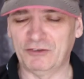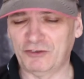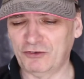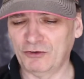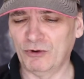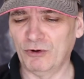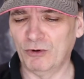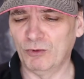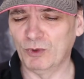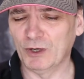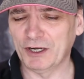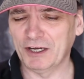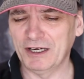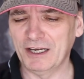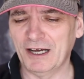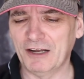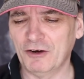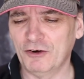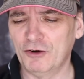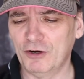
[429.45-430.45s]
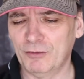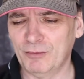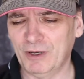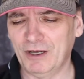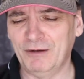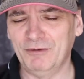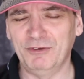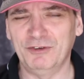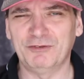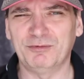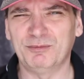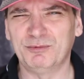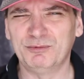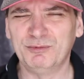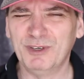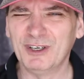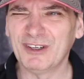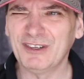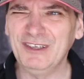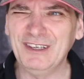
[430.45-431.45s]
So when I got it home, I was
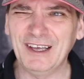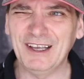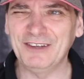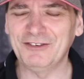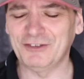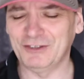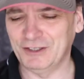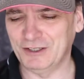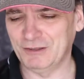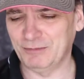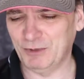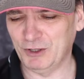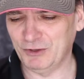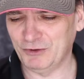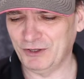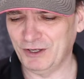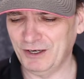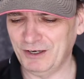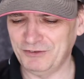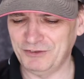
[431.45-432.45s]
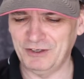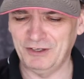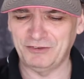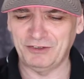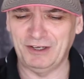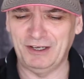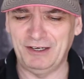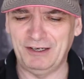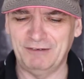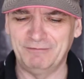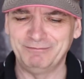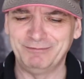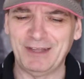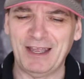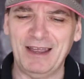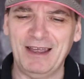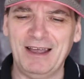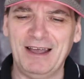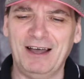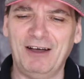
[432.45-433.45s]
really hesitant about that, because I was like,
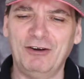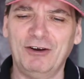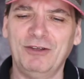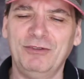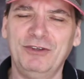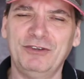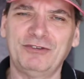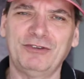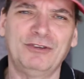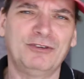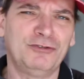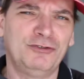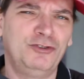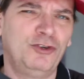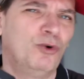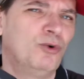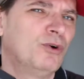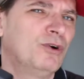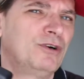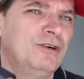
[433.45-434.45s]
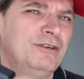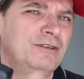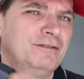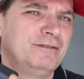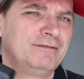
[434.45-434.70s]
how can this little door